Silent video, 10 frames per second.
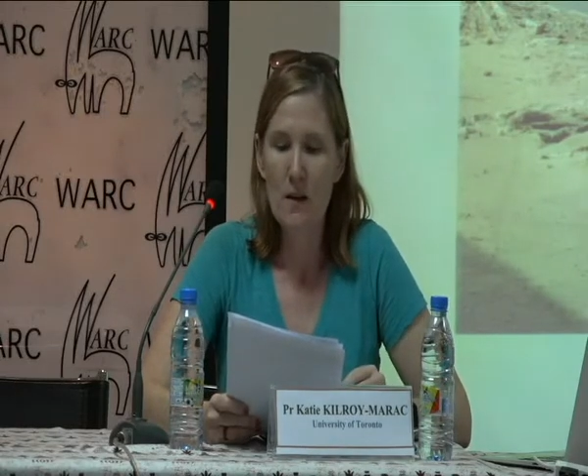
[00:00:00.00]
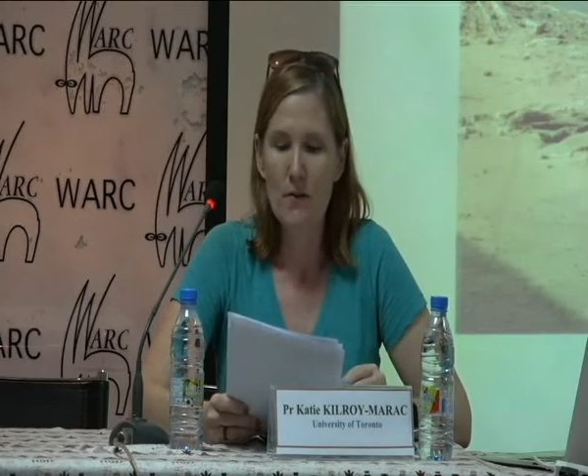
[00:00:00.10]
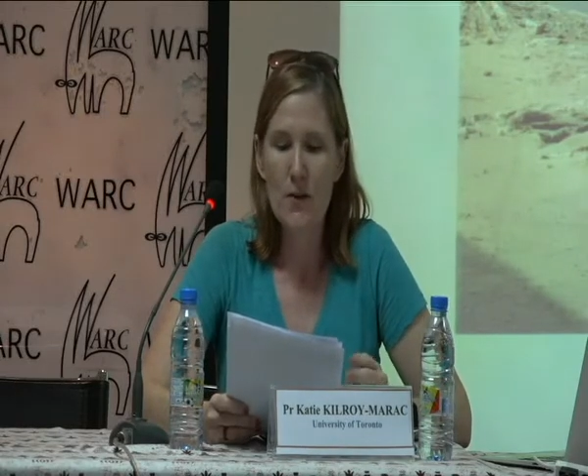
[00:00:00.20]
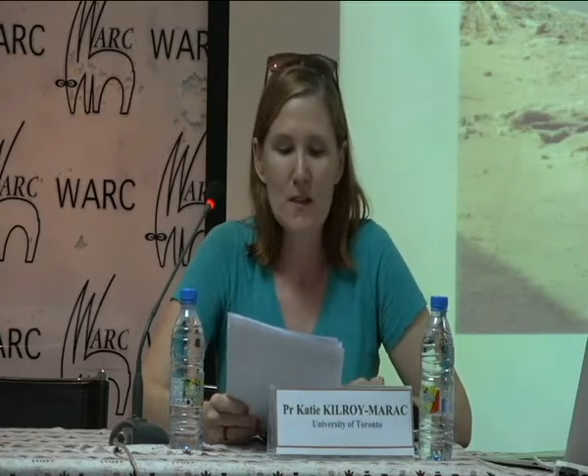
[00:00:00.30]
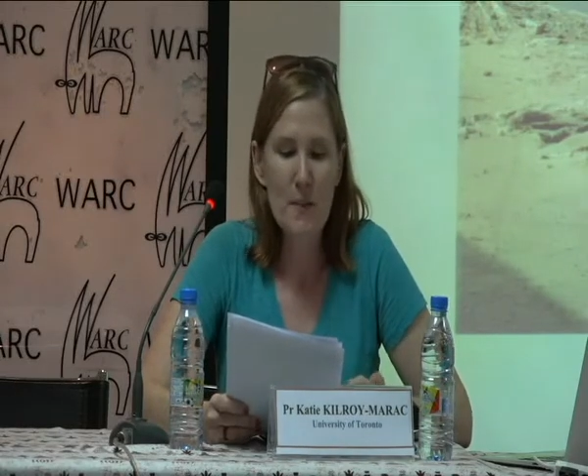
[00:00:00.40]

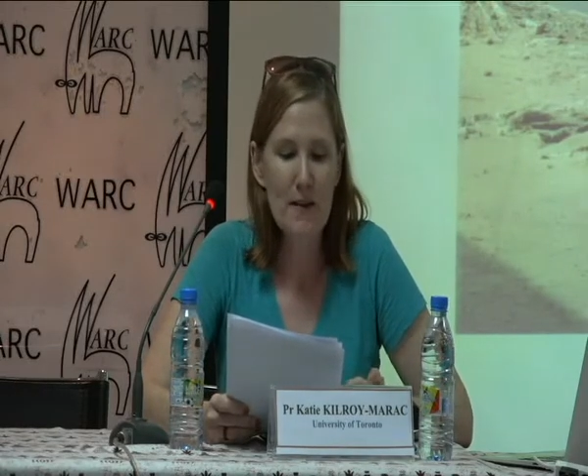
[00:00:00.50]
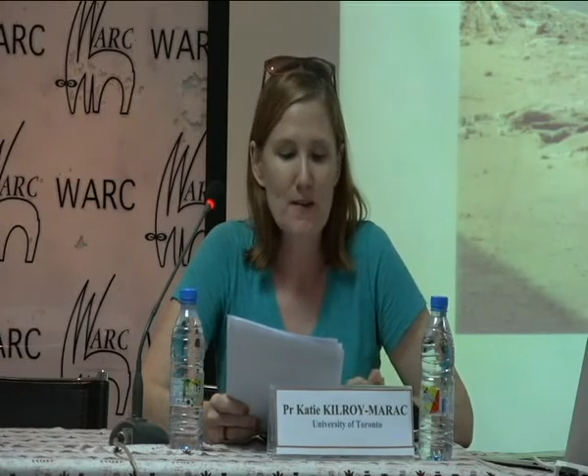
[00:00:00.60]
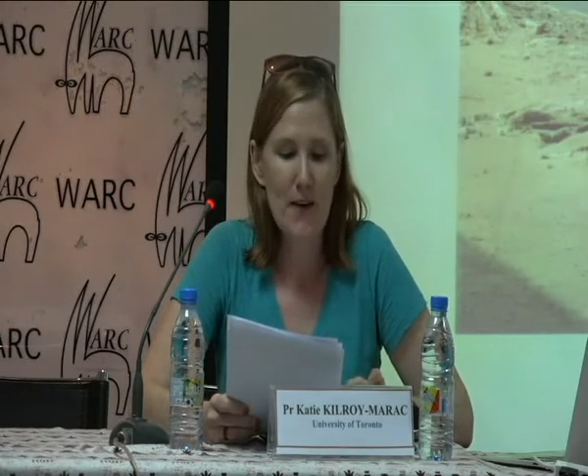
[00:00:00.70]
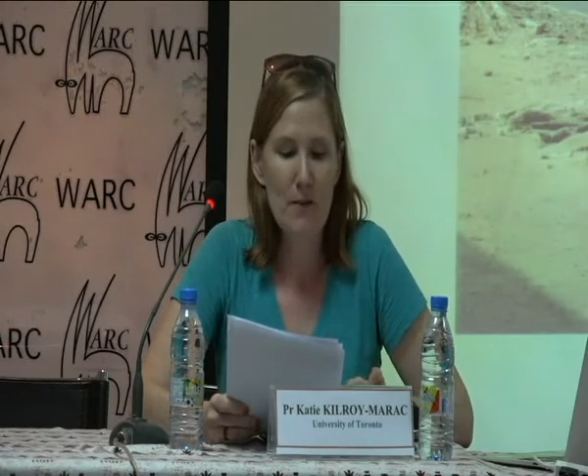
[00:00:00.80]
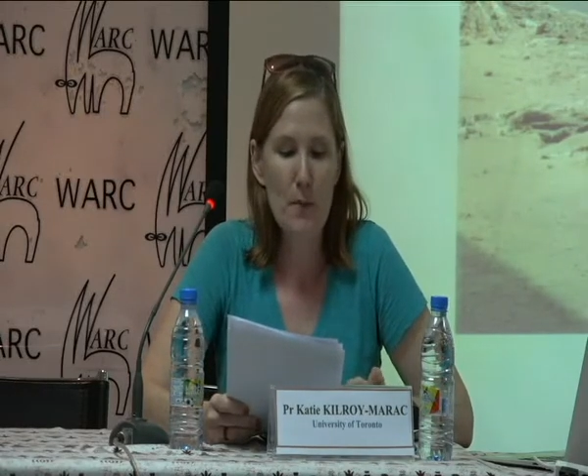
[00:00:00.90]
First,
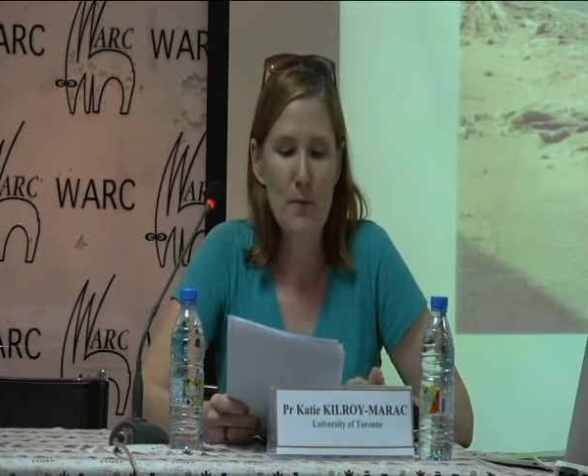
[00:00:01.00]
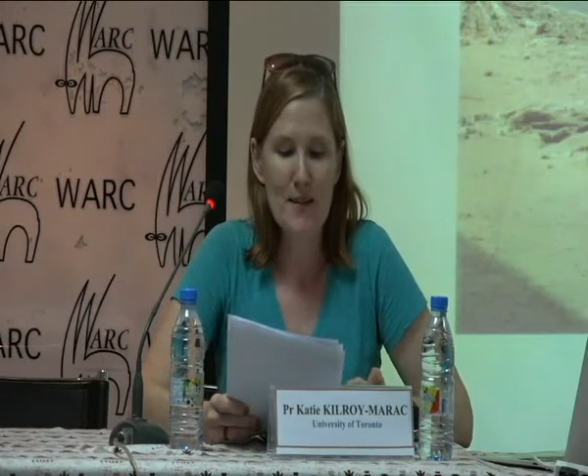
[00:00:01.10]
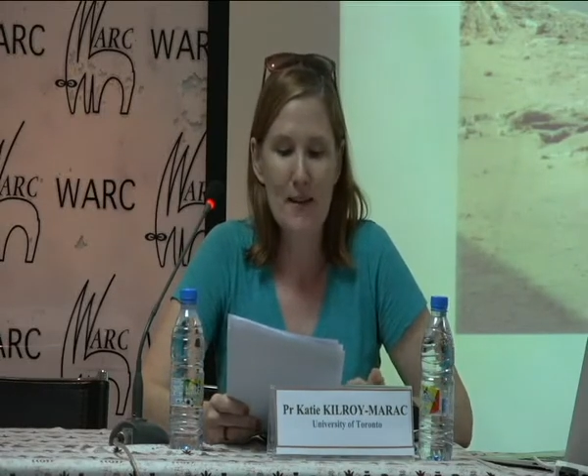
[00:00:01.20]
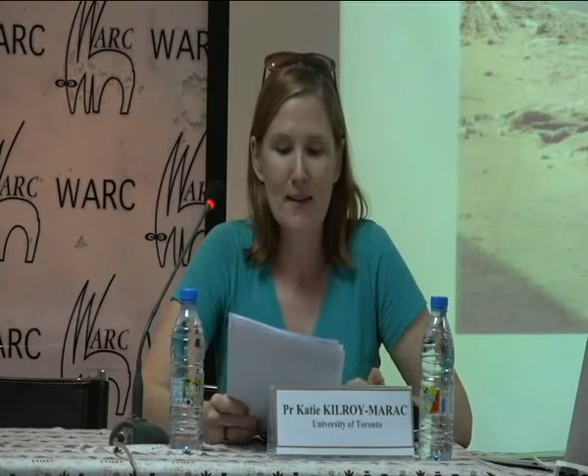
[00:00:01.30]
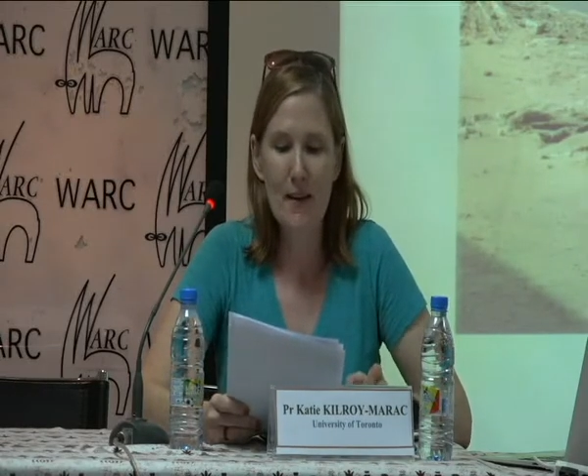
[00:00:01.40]
because FAN
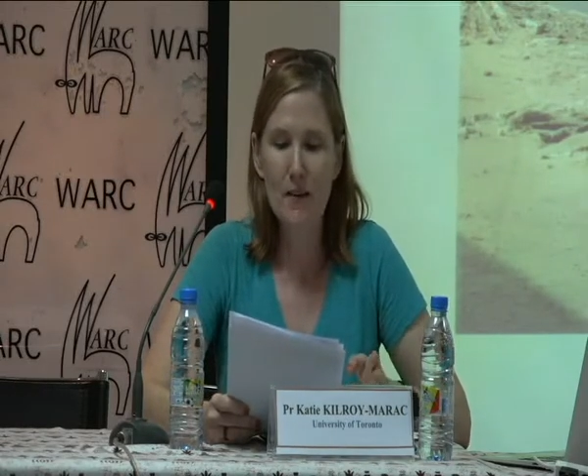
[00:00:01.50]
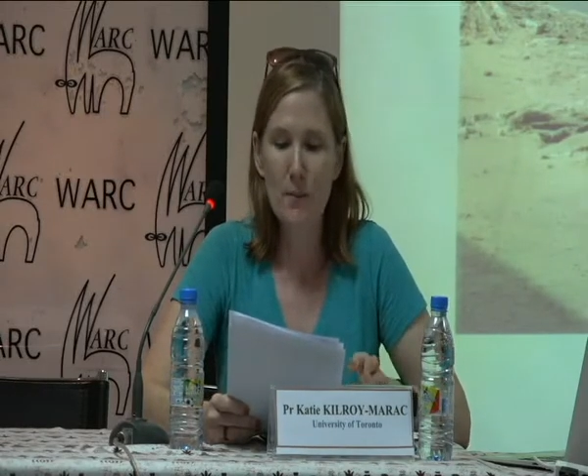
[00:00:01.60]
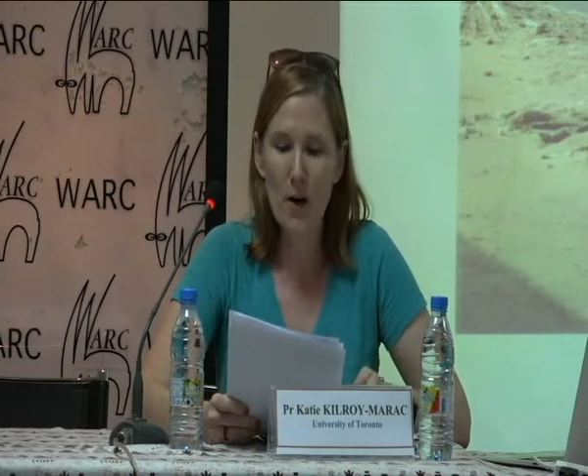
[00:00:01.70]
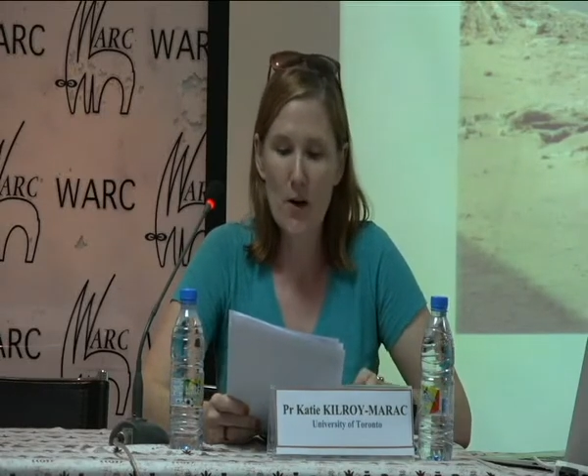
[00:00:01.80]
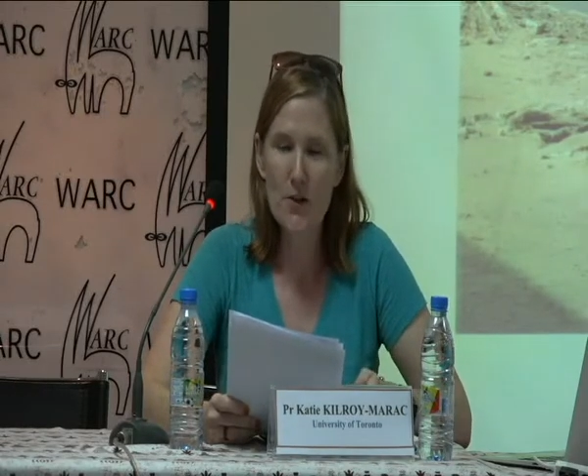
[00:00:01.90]
represented a
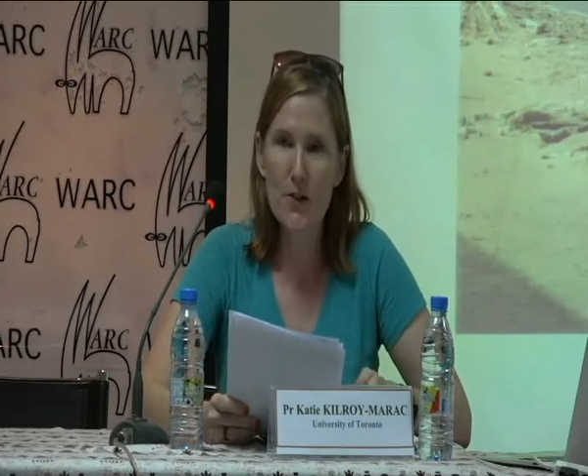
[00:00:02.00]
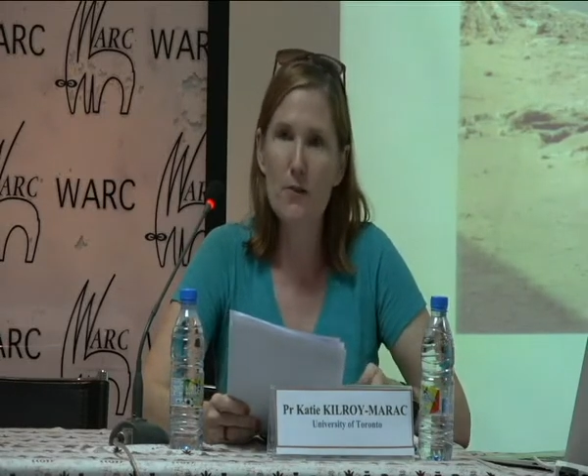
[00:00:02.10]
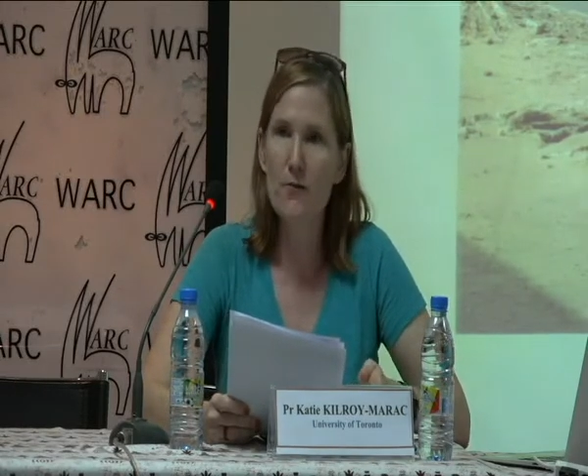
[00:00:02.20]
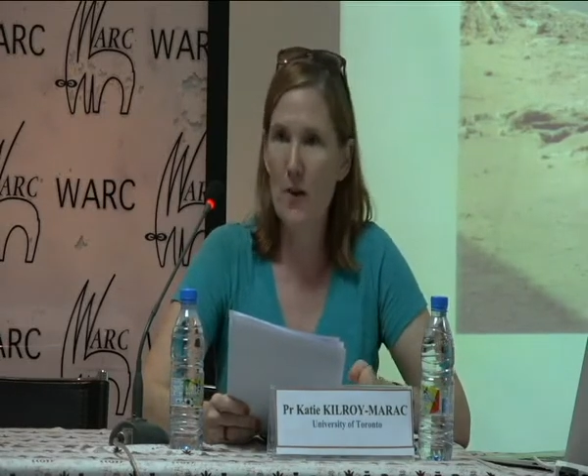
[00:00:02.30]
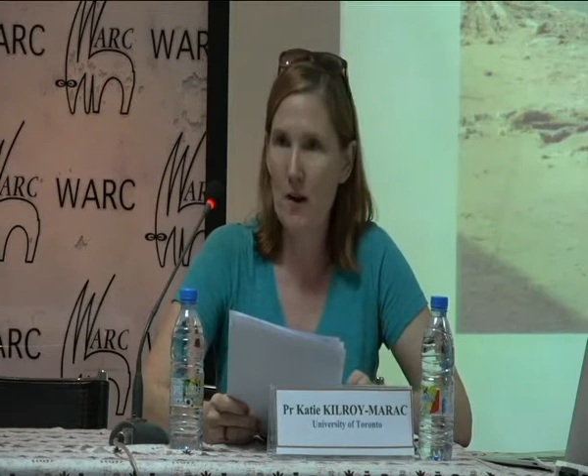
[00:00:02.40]
departure
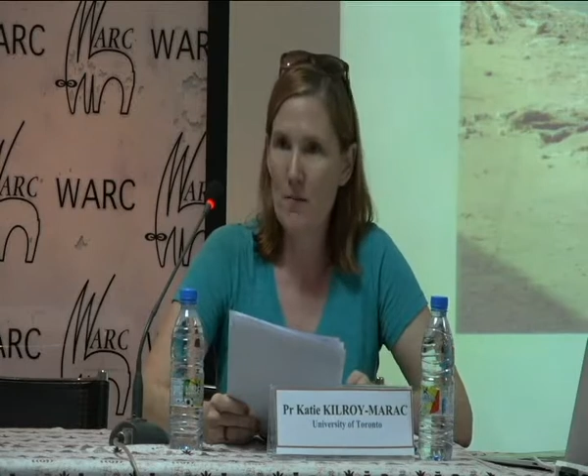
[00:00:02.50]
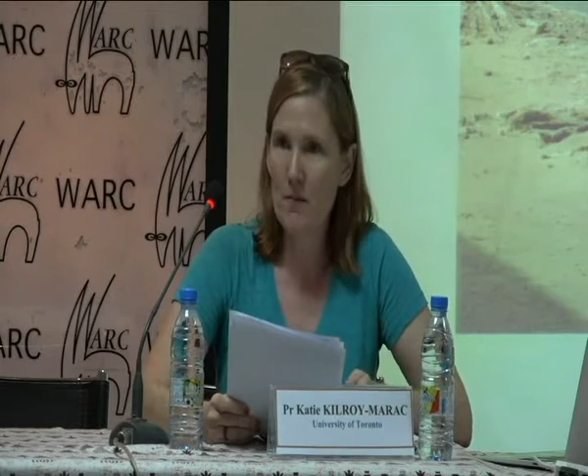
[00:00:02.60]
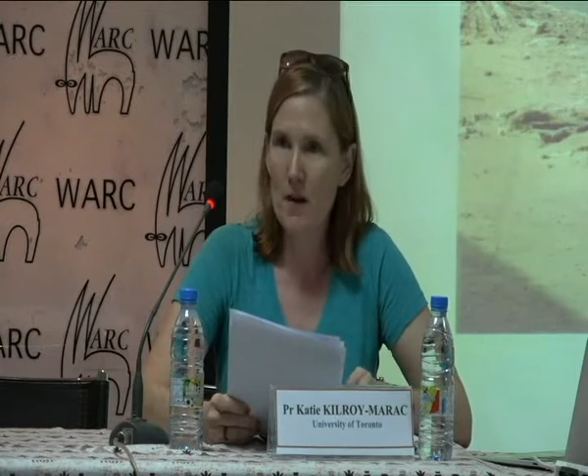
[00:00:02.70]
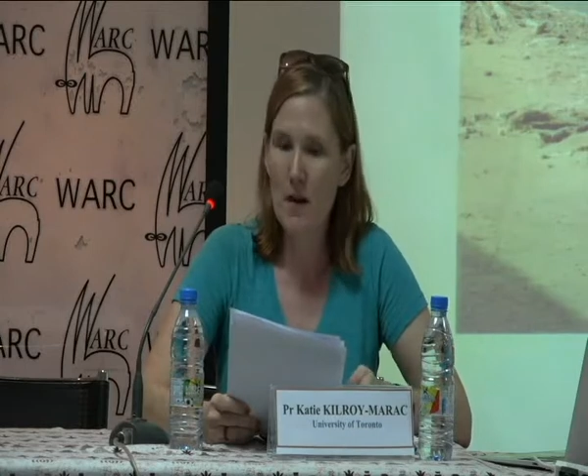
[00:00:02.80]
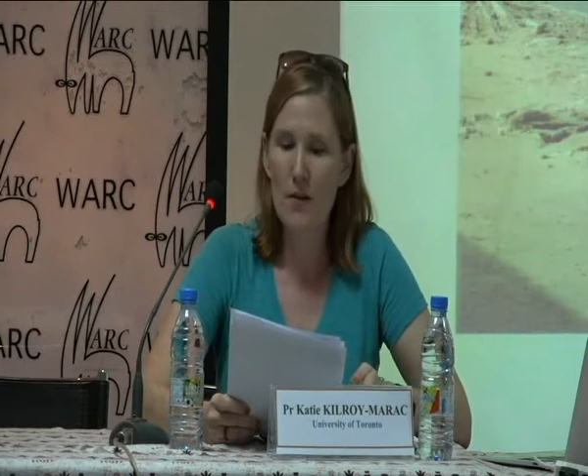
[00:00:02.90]

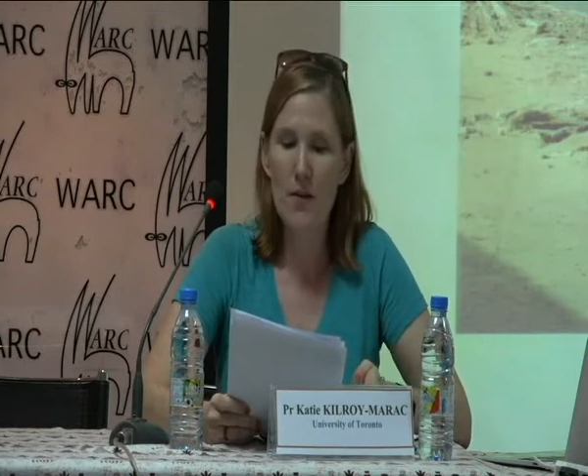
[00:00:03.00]
from